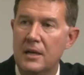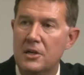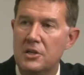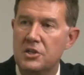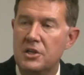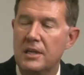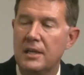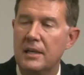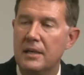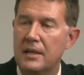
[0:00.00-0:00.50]

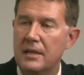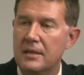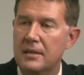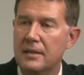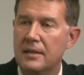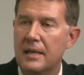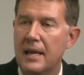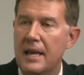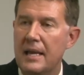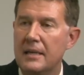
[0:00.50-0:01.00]
She can
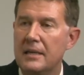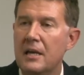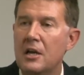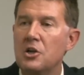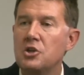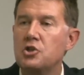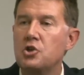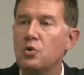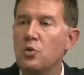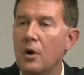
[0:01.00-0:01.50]

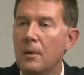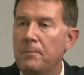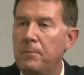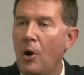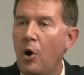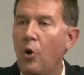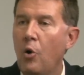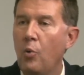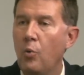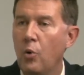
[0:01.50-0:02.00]
indicate to a
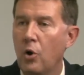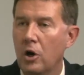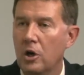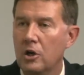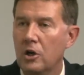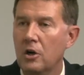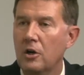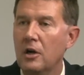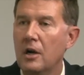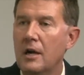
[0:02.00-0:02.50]
poll
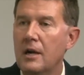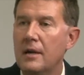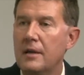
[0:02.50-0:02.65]
worker